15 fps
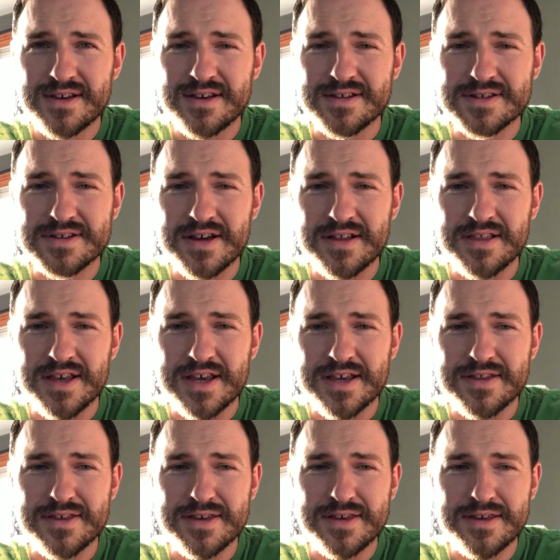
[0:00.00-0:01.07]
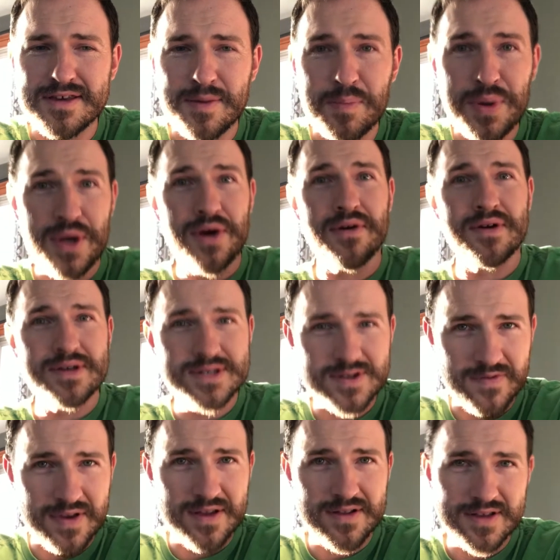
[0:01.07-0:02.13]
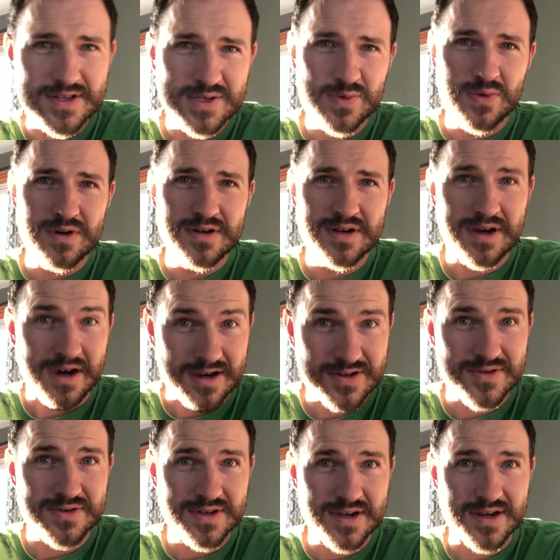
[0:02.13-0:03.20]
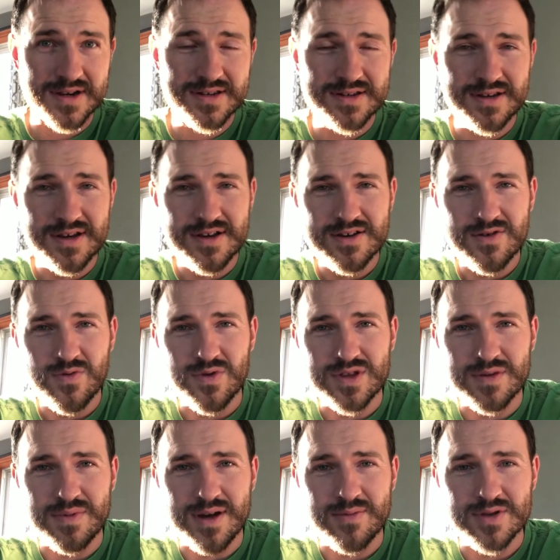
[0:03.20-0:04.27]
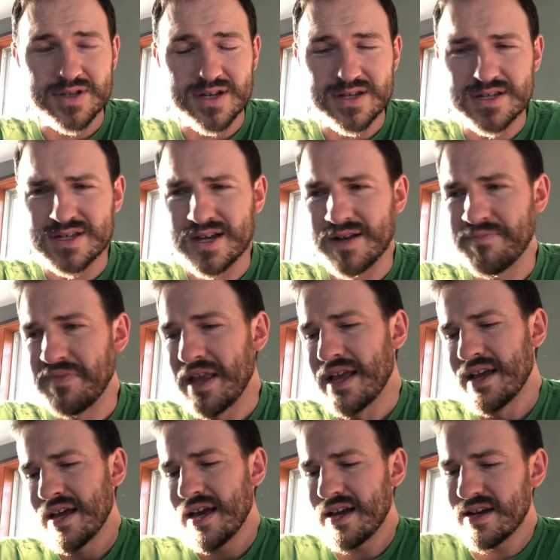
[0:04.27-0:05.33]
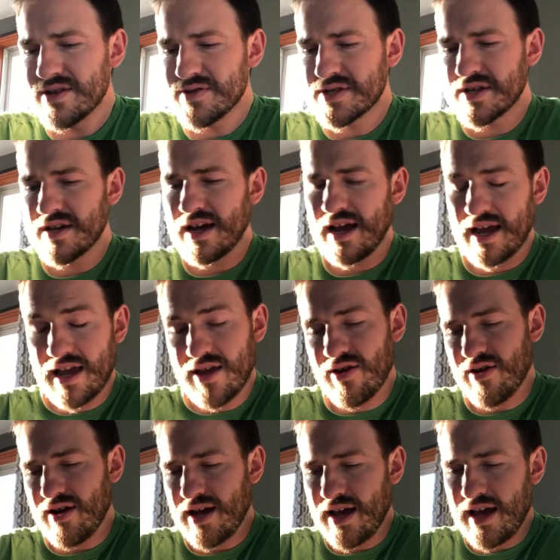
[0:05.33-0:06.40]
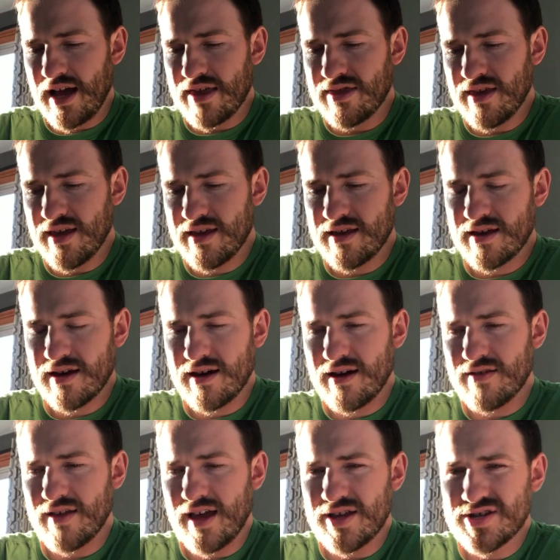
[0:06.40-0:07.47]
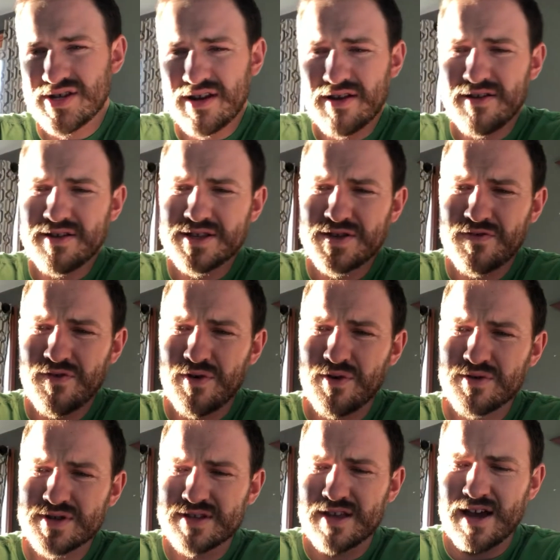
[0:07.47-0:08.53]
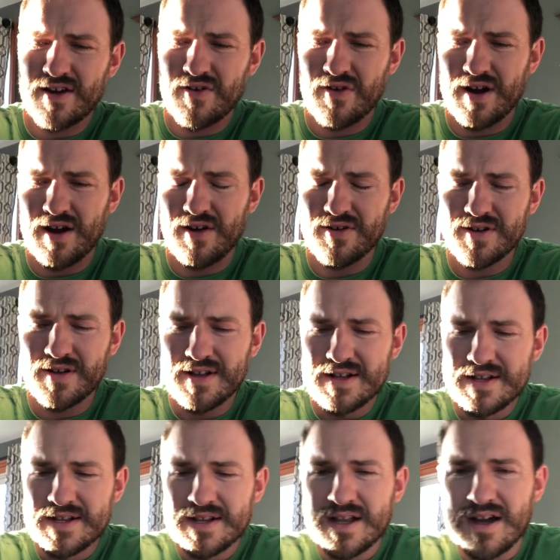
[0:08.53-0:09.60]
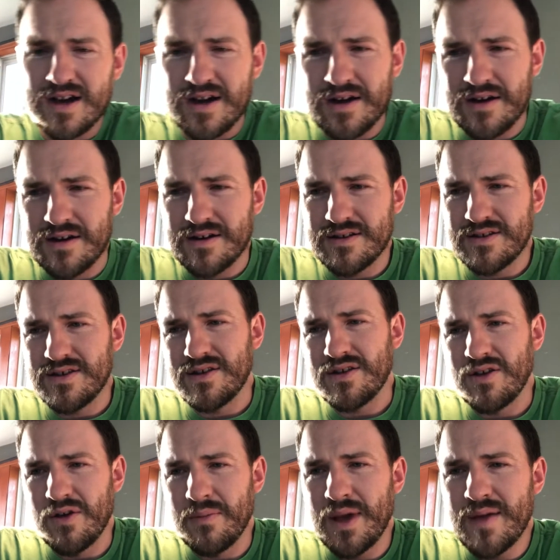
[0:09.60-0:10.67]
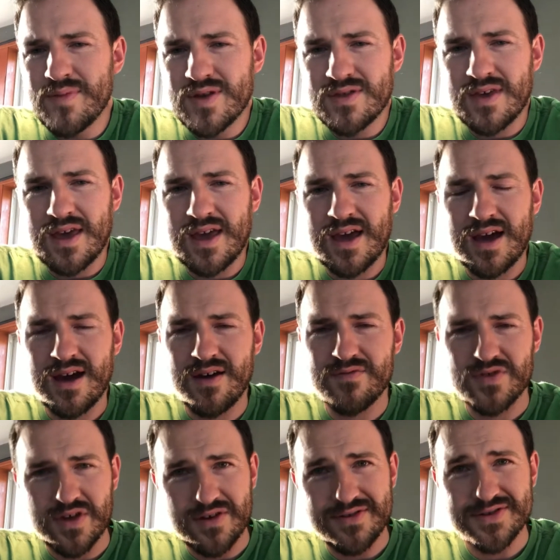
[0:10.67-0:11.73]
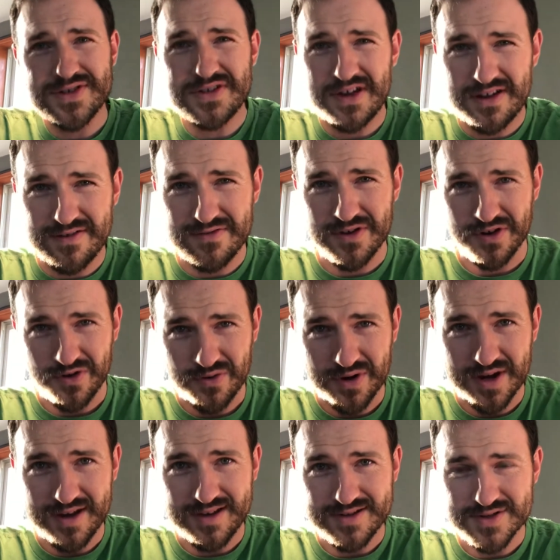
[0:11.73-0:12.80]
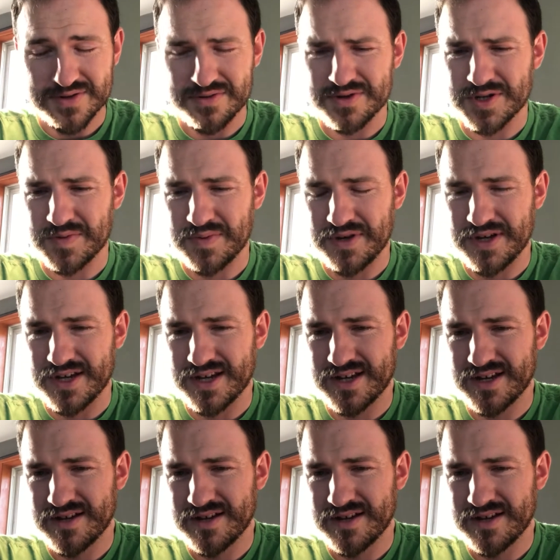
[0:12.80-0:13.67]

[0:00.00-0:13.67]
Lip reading: it's not like the appearance of aliens would contradict what the Bible does say. And I do see, I think the ancient aliens folks, that crowd, maybe they have the other side of the coin, so to speak,